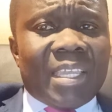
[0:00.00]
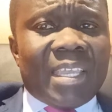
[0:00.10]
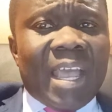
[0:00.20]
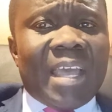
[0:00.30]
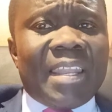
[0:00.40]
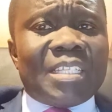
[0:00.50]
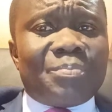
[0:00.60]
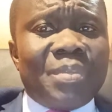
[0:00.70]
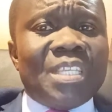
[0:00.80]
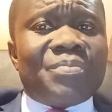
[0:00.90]
Ghana's
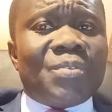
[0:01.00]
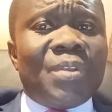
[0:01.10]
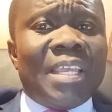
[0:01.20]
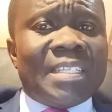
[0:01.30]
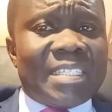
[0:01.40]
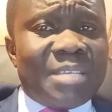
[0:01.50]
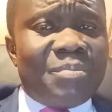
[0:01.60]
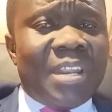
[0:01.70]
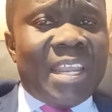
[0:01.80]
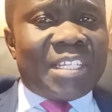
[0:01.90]
peaceful and
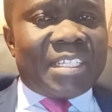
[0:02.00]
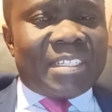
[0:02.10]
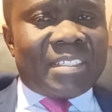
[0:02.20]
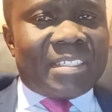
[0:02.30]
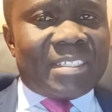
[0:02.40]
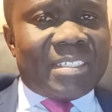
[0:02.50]
stable elections